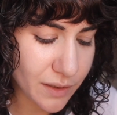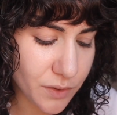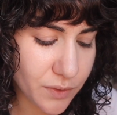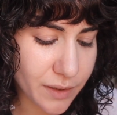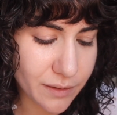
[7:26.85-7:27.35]

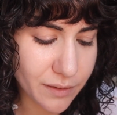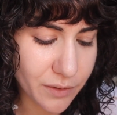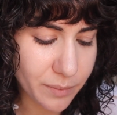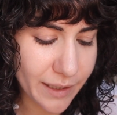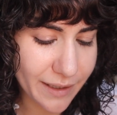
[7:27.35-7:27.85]
you can go
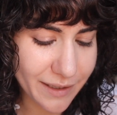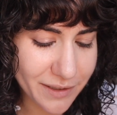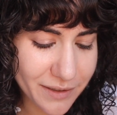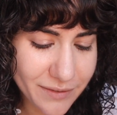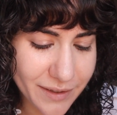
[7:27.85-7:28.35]
back
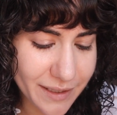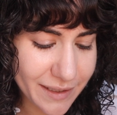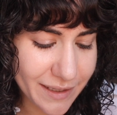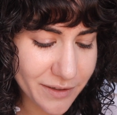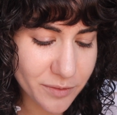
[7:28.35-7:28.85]
and find
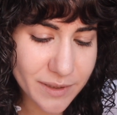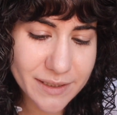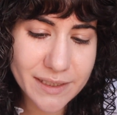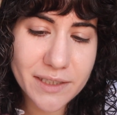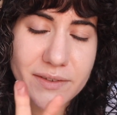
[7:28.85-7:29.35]
that in all my
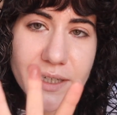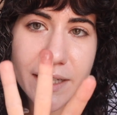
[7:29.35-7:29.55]
stuff.